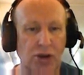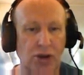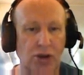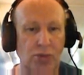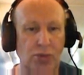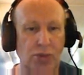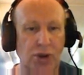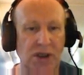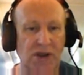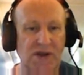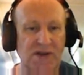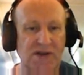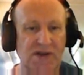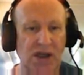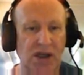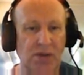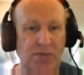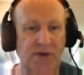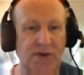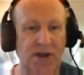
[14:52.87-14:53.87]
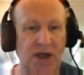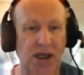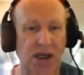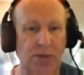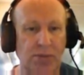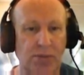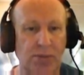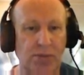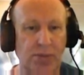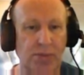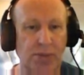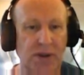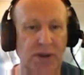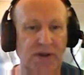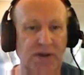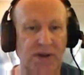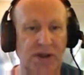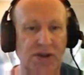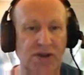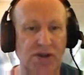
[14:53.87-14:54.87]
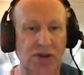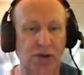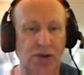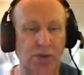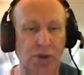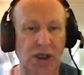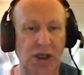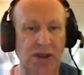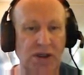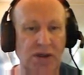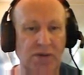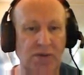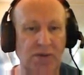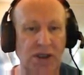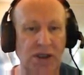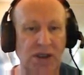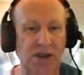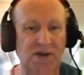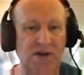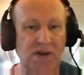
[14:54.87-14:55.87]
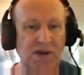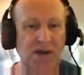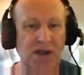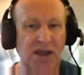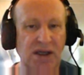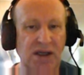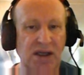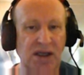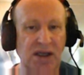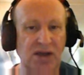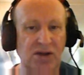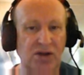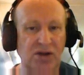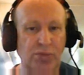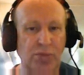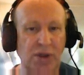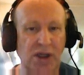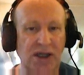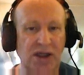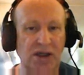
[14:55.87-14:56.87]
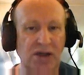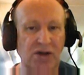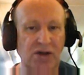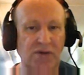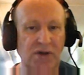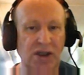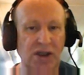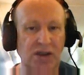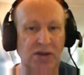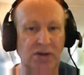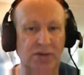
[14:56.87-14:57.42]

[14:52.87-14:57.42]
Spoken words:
But at the same time, pay attention, the white queen is attacking the black queen.